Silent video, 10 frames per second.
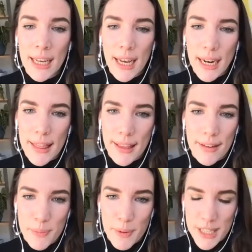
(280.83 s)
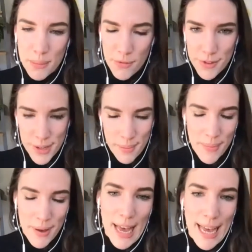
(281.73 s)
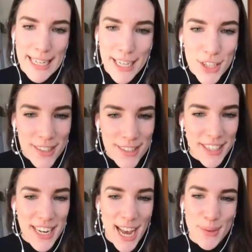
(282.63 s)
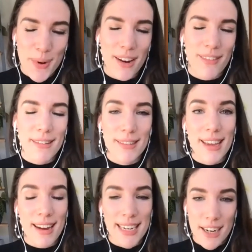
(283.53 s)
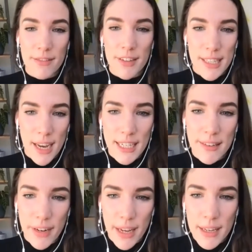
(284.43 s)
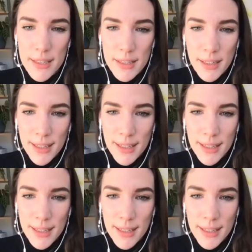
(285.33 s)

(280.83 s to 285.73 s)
and i think there's been some some additions in the chat as well around the idea of assertiveness